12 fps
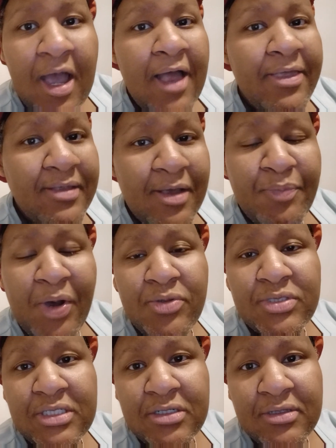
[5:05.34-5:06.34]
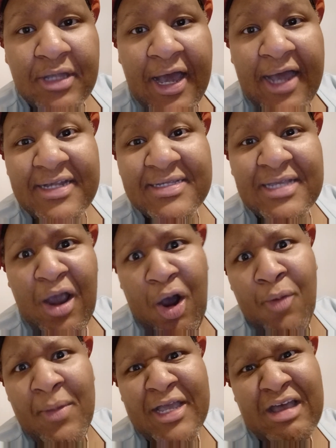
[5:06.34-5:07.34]
And then they post it online and say,
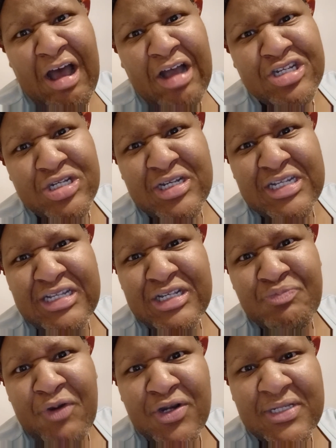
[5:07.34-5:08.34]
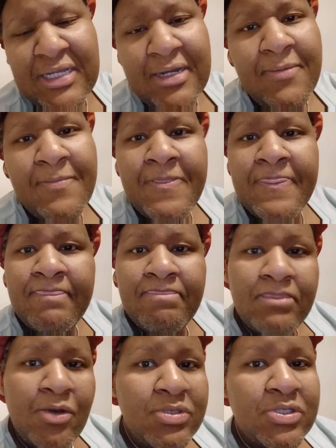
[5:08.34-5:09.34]
oh my gosh, look at this person.
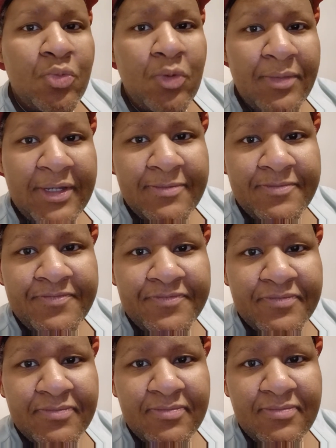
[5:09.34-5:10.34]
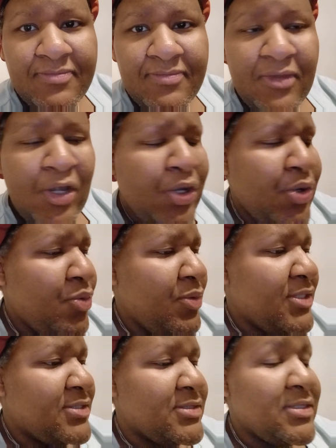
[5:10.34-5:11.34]
There was a woman who
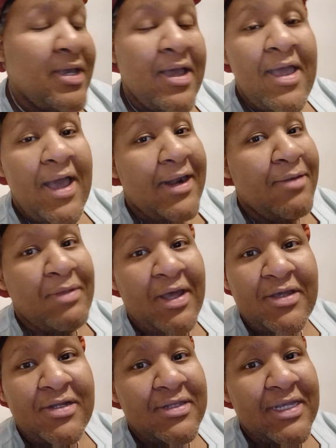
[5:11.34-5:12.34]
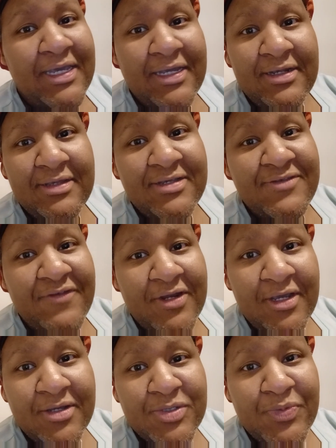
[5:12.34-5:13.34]
was, and I'm not going to link any of these
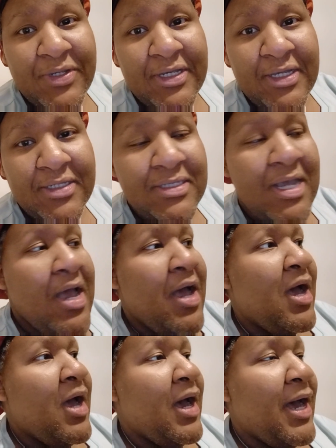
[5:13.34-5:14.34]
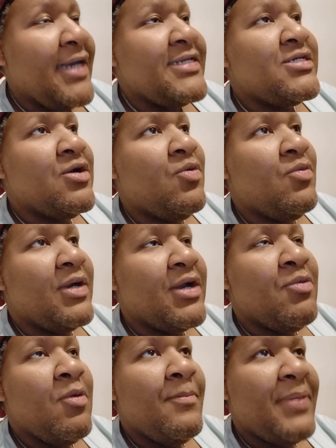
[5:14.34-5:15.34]
videos because I don't want
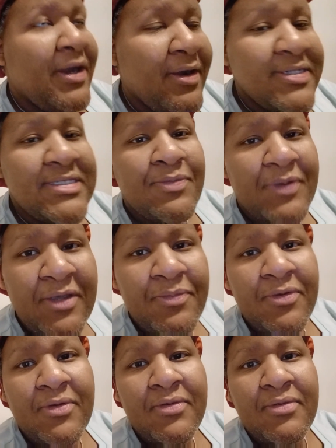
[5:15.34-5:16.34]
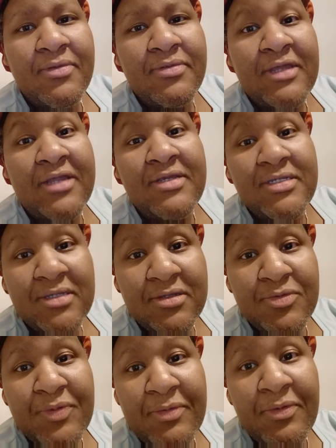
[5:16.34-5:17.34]
to embarrass the people that these
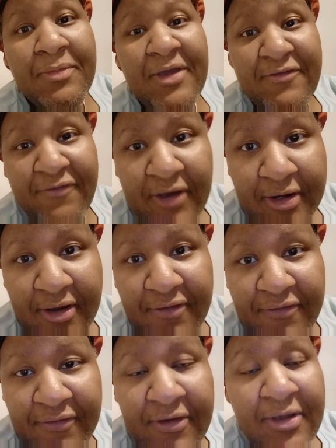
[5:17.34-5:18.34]
other people made fun of.